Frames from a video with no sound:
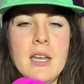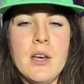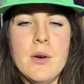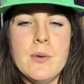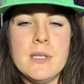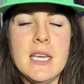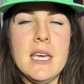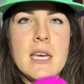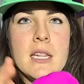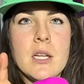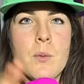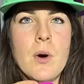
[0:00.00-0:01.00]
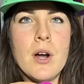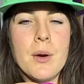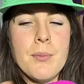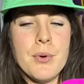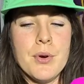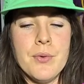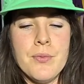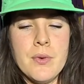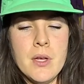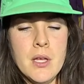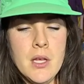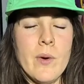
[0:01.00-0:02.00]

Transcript: and cozy and they're waterproof.